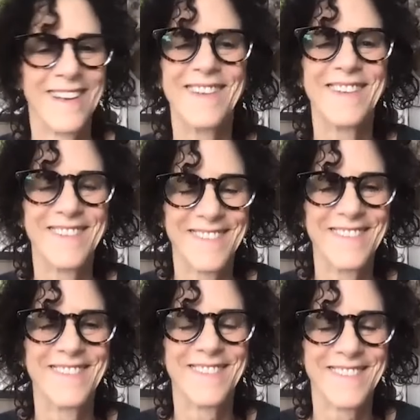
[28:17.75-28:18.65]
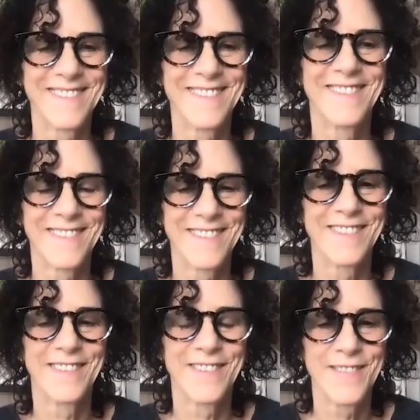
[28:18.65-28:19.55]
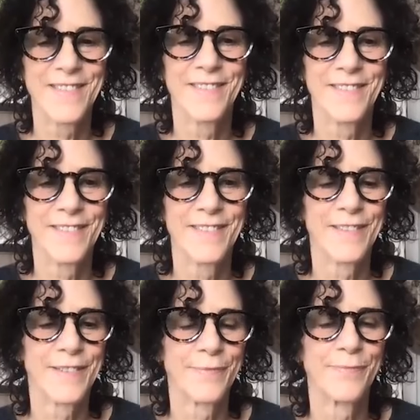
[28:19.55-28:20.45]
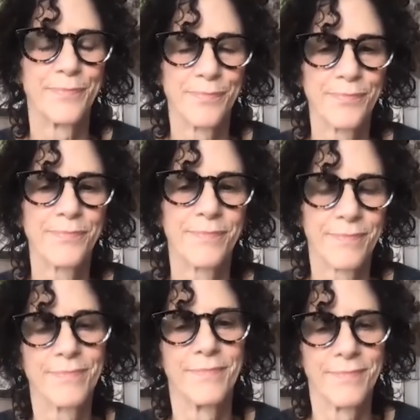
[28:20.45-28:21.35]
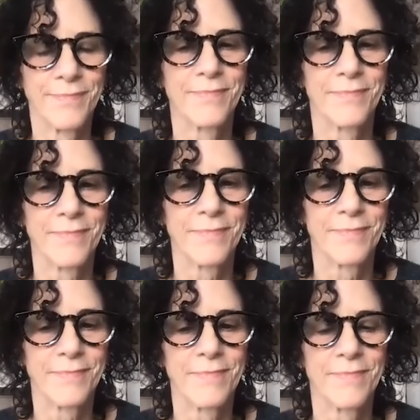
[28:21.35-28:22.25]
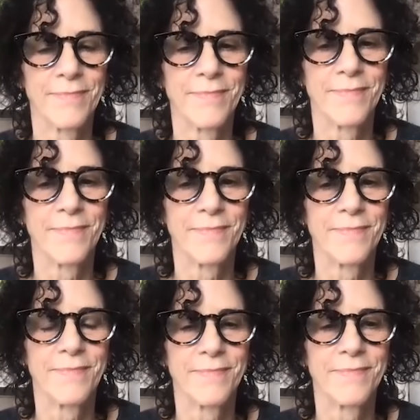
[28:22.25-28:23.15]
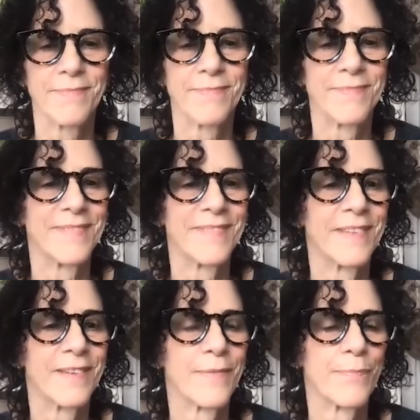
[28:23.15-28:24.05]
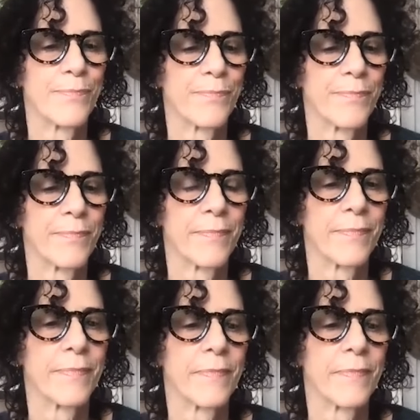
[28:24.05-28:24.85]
[no speech]